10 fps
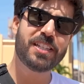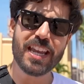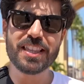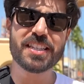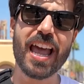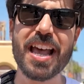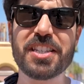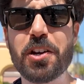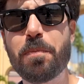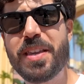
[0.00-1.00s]
take this
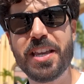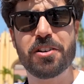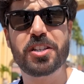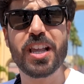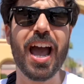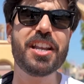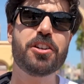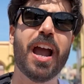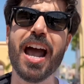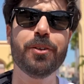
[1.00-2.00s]
as your beginner's guide,
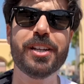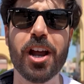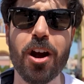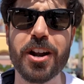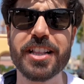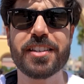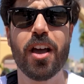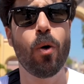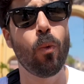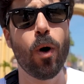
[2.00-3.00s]
your Halloween Horror Nights
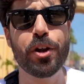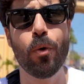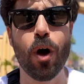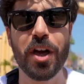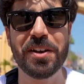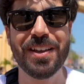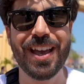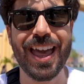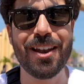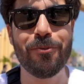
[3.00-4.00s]
101,
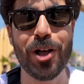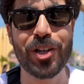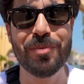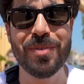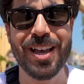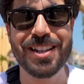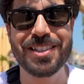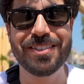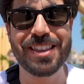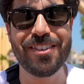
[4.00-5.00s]
and welcome
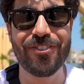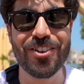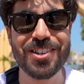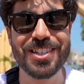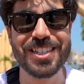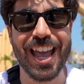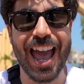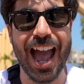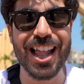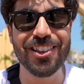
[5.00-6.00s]
to the first
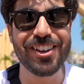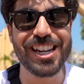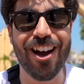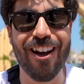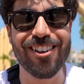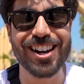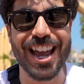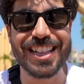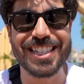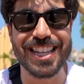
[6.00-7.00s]
Halloween Horror
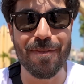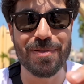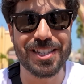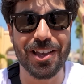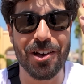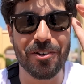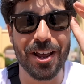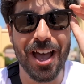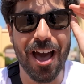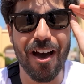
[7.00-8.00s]
Nights episode
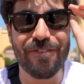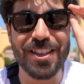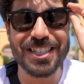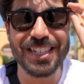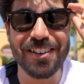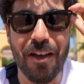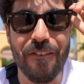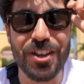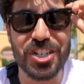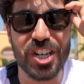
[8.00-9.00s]
of Vincent
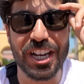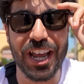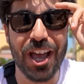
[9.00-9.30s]
Vision.